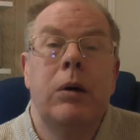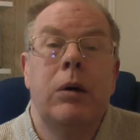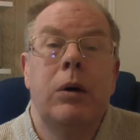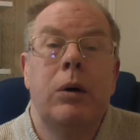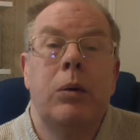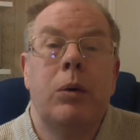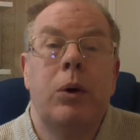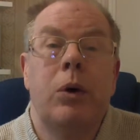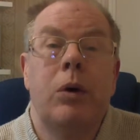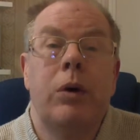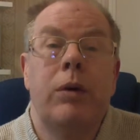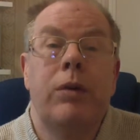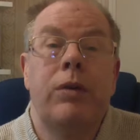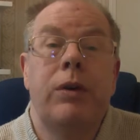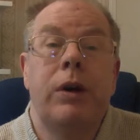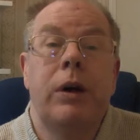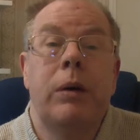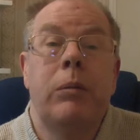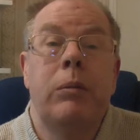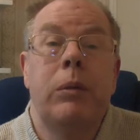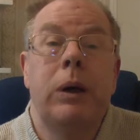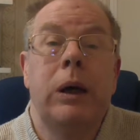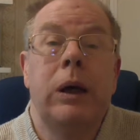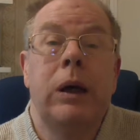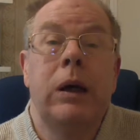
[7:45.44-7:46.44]
Won't affect
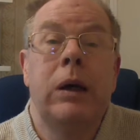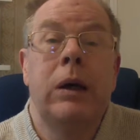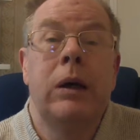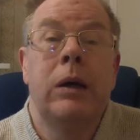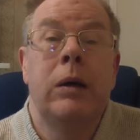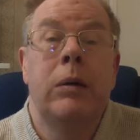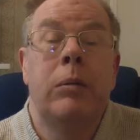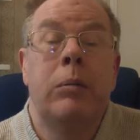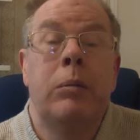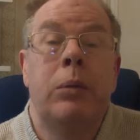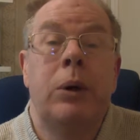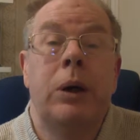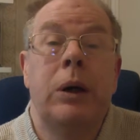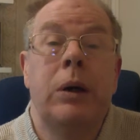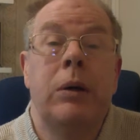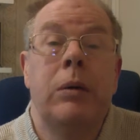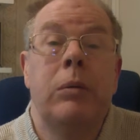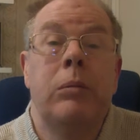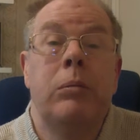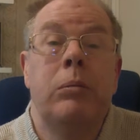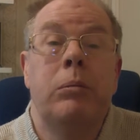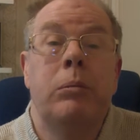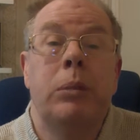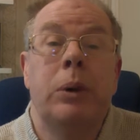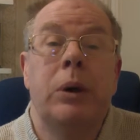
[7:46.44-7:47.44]
me in
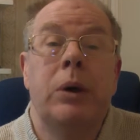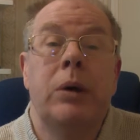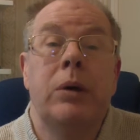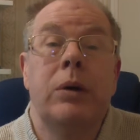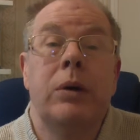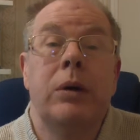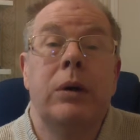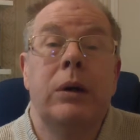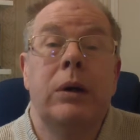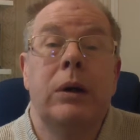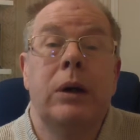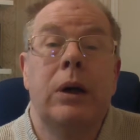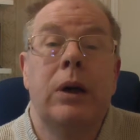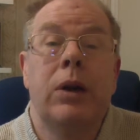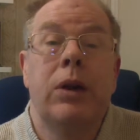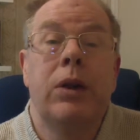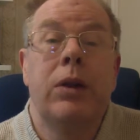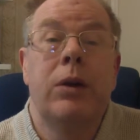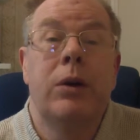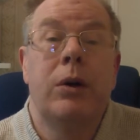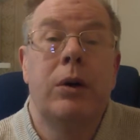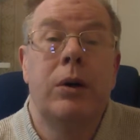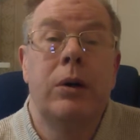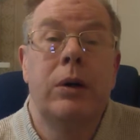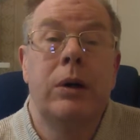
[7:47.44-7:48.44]
Britain, but I
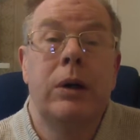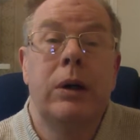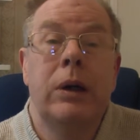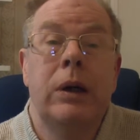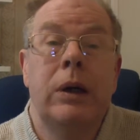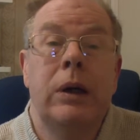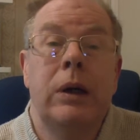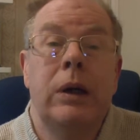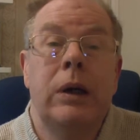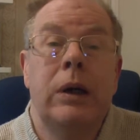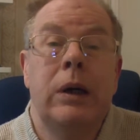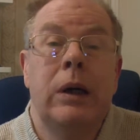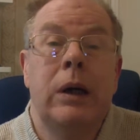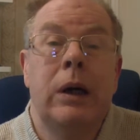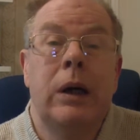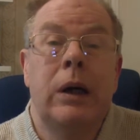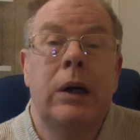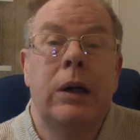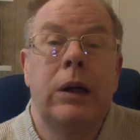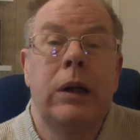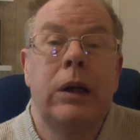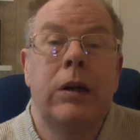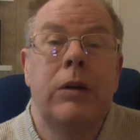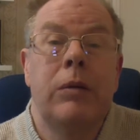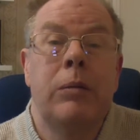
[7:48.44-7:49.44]
thought
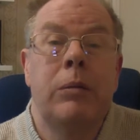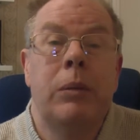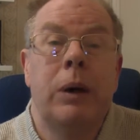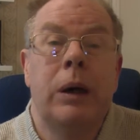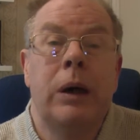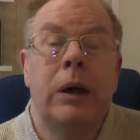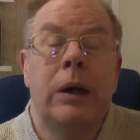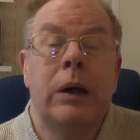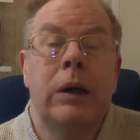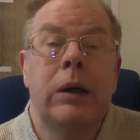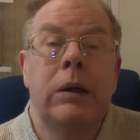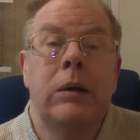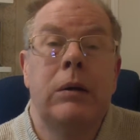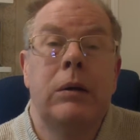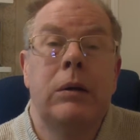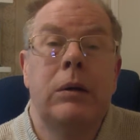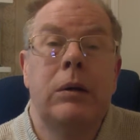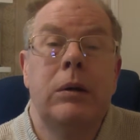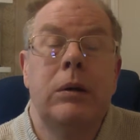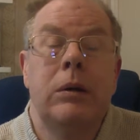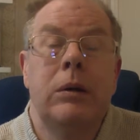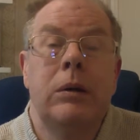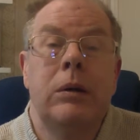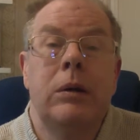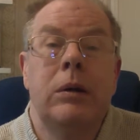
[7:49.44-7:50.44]
I'd give my
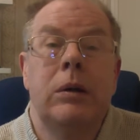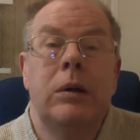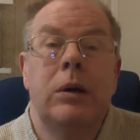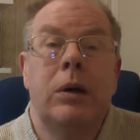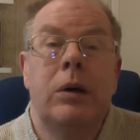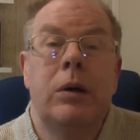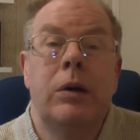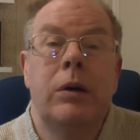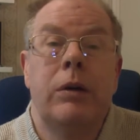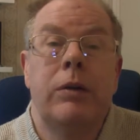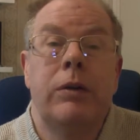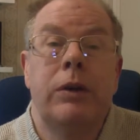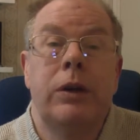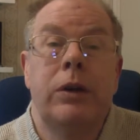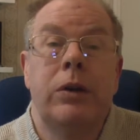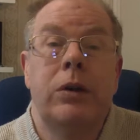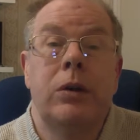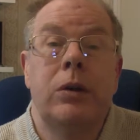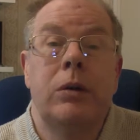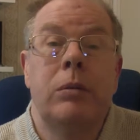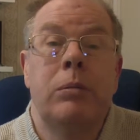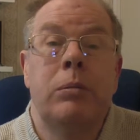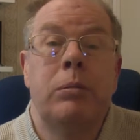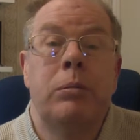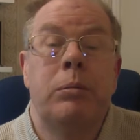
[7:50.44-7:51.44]

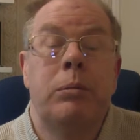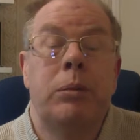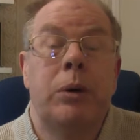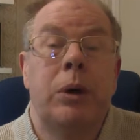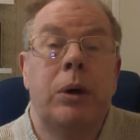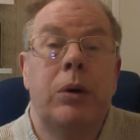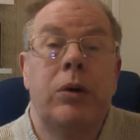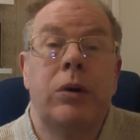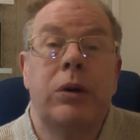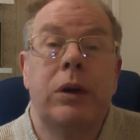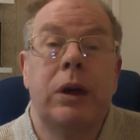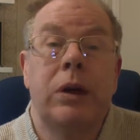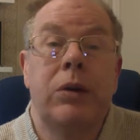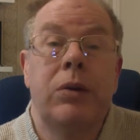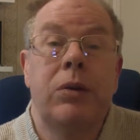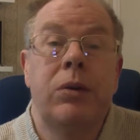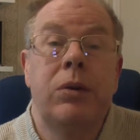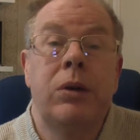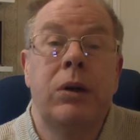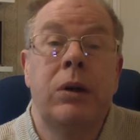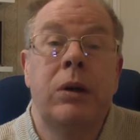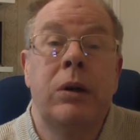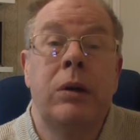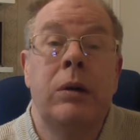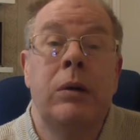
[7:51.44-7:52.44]
unofficial
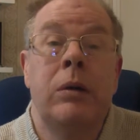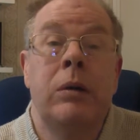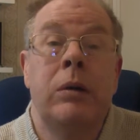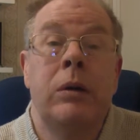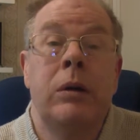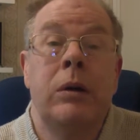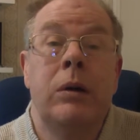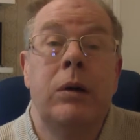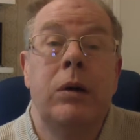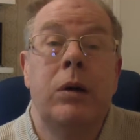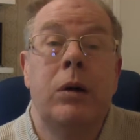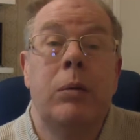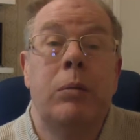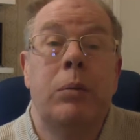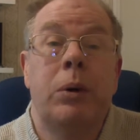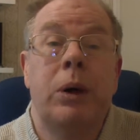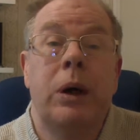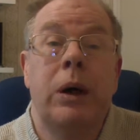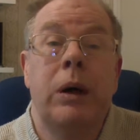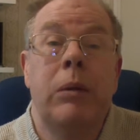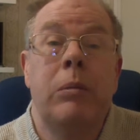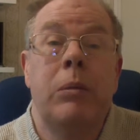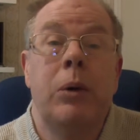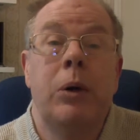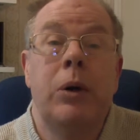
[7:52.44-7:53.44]
protest and not put
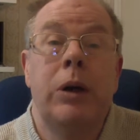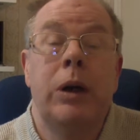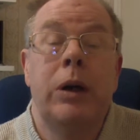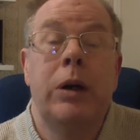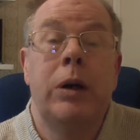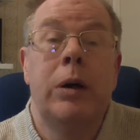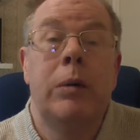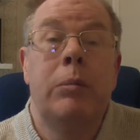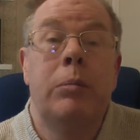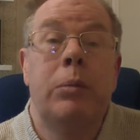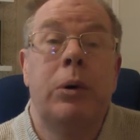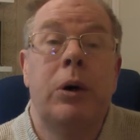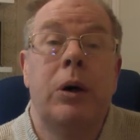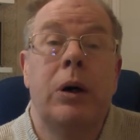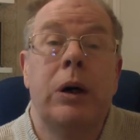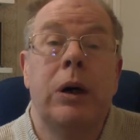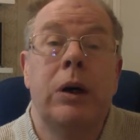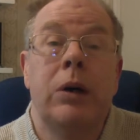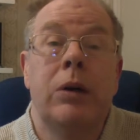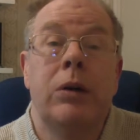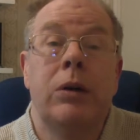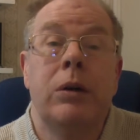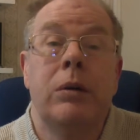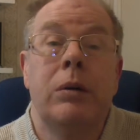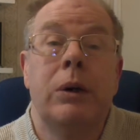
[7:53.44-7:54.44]
any money in her pocket,
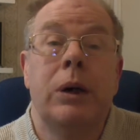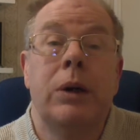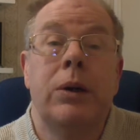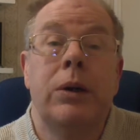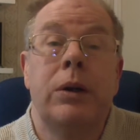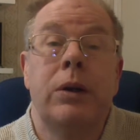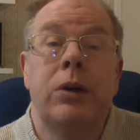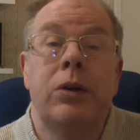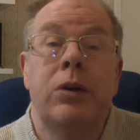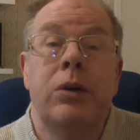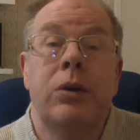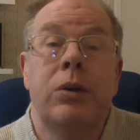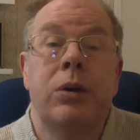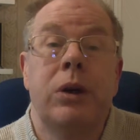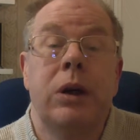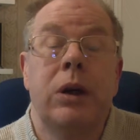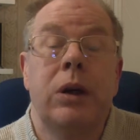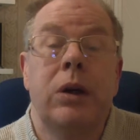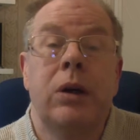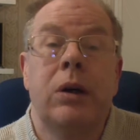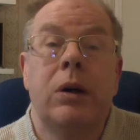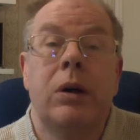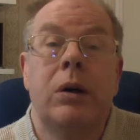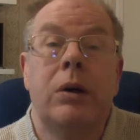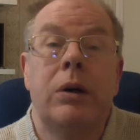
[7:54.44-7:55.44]
otherwise it'd just
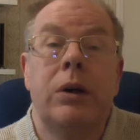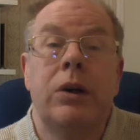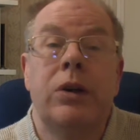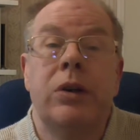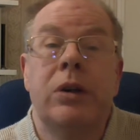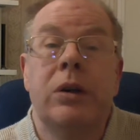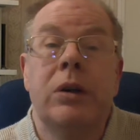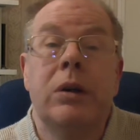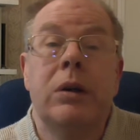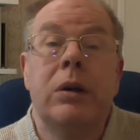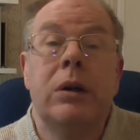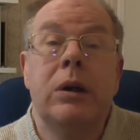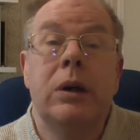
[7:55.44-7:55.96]
encourage her.